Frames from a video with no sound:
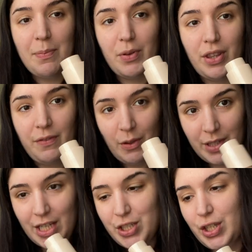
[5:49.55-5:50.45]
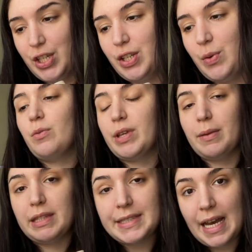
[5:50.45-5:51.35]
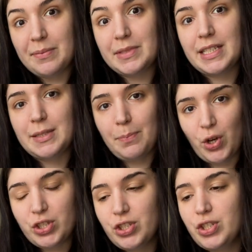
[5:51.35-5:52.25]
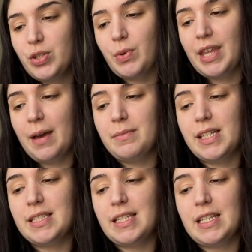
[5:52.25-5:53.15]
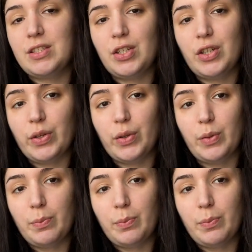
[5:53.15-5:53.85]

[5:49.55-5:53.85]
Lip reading: put the foundation with a damped sponge. What that means is you